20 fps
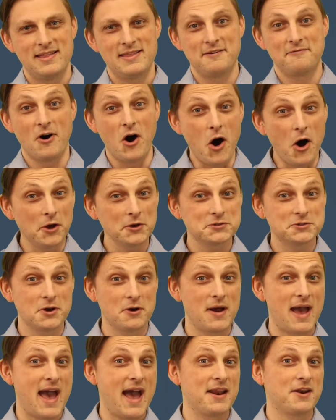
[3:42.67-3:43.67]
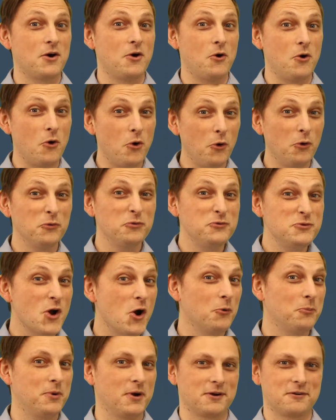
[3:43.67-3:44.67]
They've also had a whole
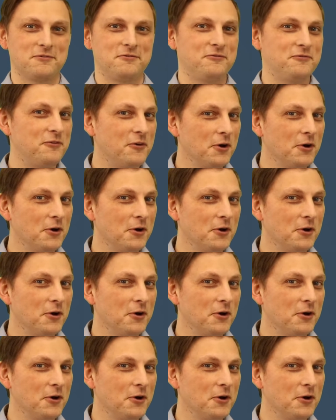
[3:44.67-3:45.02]
notebook